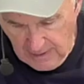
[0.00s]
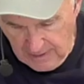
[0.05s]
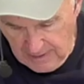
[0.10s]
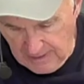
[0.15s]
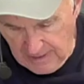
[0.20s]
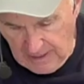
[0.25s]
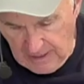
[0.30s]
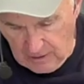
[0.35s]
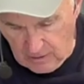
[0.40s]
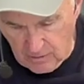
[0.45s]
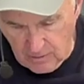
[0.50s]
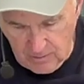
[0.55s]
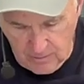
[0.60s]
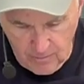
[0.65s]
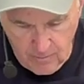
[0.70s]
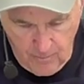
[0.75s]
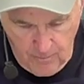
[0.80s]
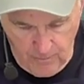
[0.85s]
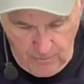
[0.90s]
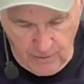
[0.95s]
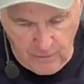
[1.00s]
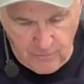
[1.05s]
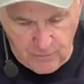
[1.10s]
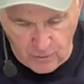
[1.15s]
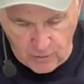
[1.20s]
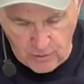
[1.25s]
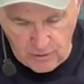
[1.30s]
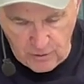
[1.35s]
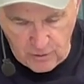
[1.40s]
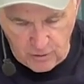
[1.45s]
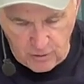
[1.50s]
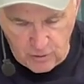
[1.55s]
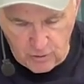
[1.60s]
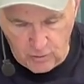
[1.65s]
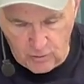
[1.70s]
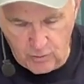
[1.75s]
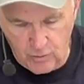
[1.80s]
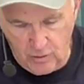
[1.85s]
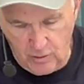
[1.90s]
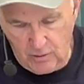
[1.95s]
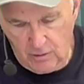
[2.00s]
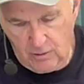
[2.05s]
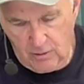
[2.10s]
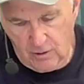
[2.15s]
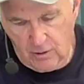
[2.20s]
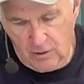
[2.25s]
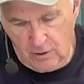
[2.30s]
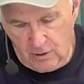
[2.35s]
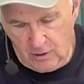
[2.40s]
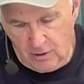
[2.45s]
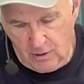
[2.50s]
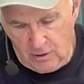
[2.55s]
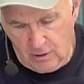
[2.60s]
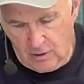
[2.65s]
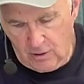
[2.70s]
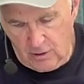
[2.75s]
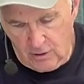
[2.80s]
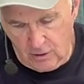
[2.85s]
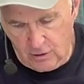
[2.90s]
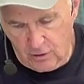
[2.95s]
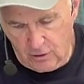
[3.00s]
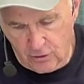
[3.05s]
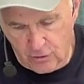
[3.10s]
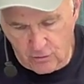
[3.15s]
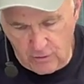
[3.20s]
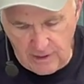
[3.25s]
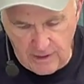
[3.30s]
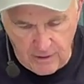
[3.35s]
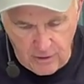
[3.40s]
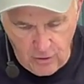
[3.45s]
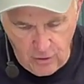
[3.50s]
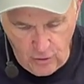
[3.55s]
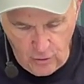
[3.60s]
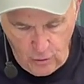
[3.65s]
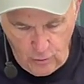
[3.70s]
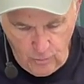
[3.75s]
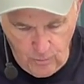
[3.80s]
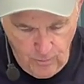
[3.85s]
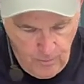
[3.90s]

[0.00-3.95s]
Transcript: Now, if you're into shrink tube